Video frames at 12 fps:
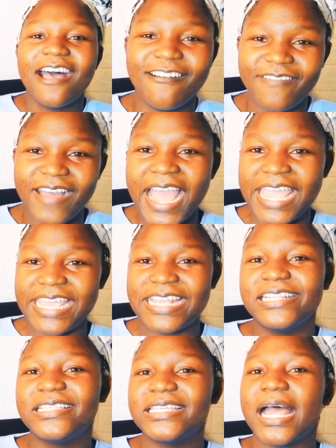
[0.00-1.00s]

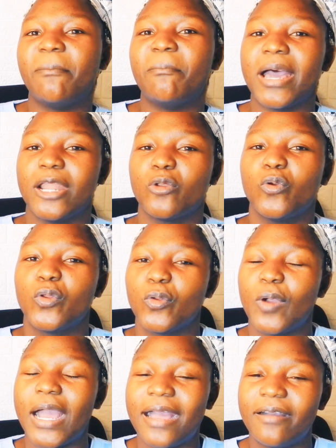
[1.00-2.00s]
vaita
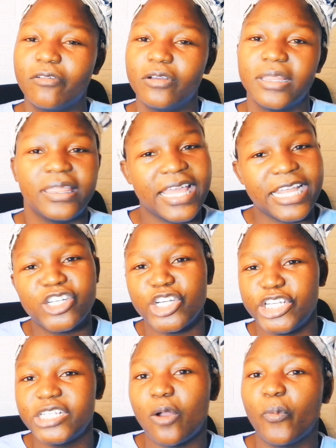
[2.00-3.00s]
maroro avo their
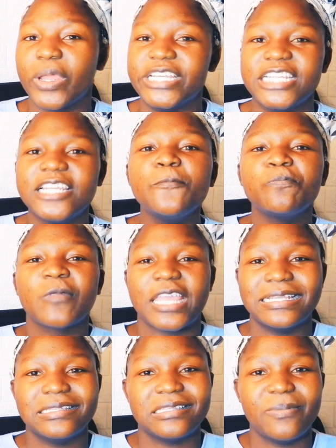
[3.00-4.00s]
traditional wedding
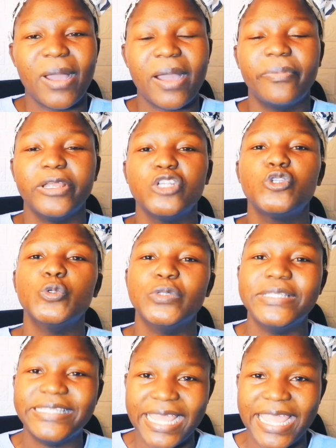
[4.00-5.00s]
in zimbabwe
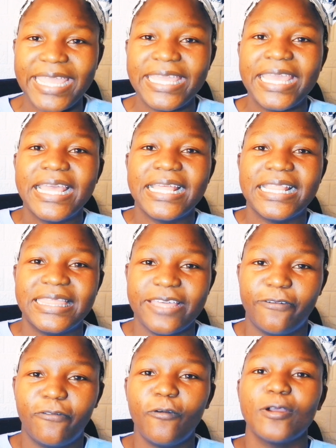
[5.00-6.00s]
today
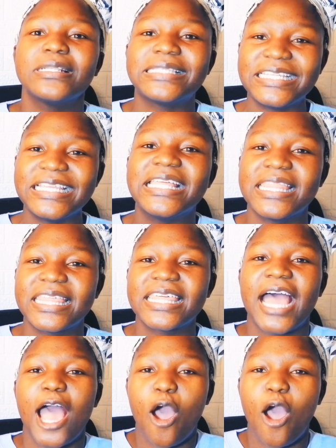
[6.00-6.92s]
the 14th